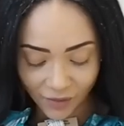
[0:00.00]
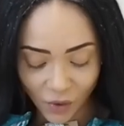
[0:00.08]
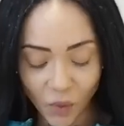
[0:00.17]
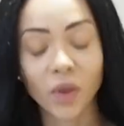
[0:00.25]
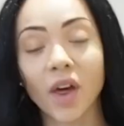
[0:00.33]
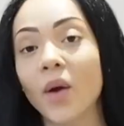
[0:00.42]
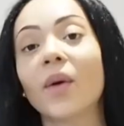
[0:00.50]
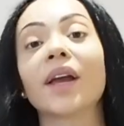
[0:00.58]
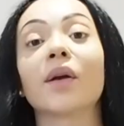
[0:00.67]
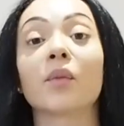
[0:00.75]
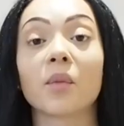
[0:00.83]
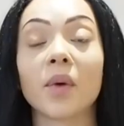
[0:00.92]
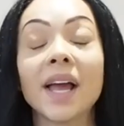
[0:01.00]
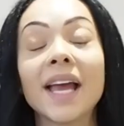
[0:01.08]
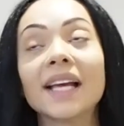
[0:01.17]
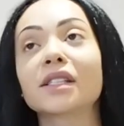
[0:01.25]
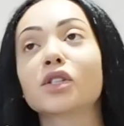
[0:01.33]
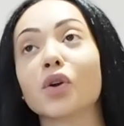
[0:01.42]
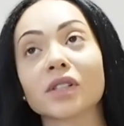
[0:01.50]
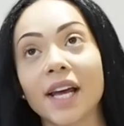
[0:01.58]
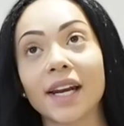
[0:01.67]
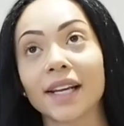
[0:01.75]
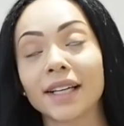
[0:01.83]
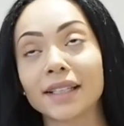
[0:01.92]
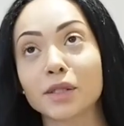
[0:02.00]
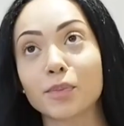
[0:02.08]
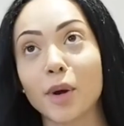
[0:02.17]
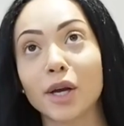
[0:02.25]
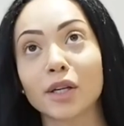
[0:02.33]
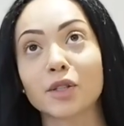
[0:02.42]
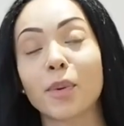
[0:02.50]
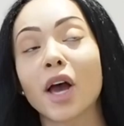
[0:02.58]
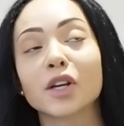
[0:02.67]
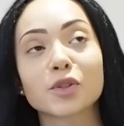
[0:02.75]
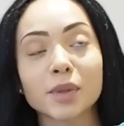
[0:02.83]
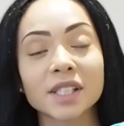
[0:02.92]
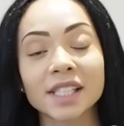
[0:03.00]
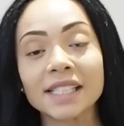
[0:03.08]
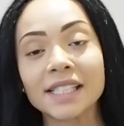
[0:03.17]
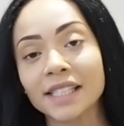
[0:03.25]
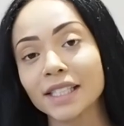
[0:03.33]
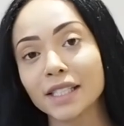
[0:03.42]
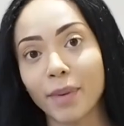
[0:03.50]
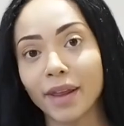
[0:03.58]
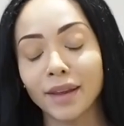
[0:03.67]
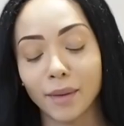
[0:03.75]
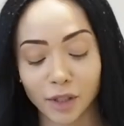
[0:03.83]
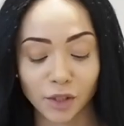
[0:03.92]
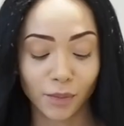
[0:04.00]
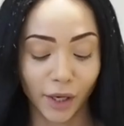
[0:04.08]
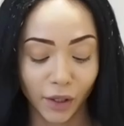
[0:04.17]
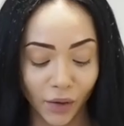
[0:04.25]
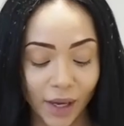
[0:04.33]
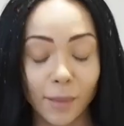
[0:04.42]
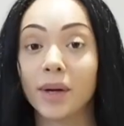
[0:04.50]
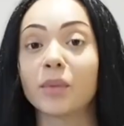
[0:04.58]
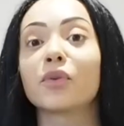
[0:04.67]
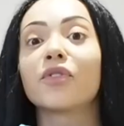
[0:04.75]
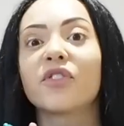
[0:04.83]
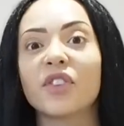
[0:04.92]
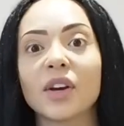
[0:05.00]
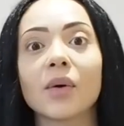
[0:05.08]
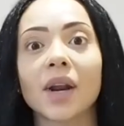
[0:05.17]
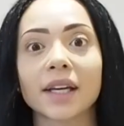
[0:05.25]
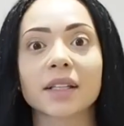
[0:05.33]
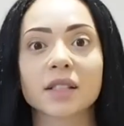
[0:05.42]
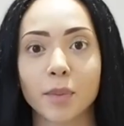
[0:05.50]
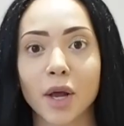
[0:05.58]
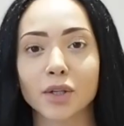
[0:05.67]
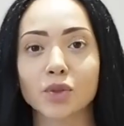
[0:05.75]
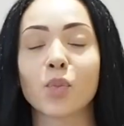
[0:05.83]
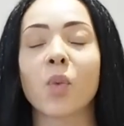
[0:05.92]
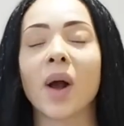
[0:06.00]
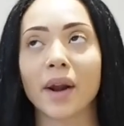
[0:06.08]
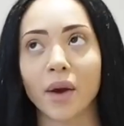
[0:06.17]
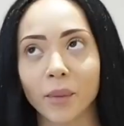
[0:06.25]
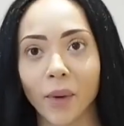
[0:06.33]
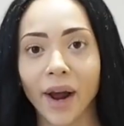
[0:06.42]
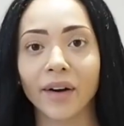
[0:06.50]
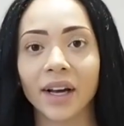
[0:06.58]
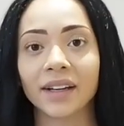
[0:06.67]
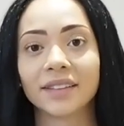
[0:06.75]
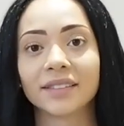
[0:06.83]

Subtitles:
Although it's not technically a splurge because I didn't spend that much money on it, but it will feel like a splurge when I wear it.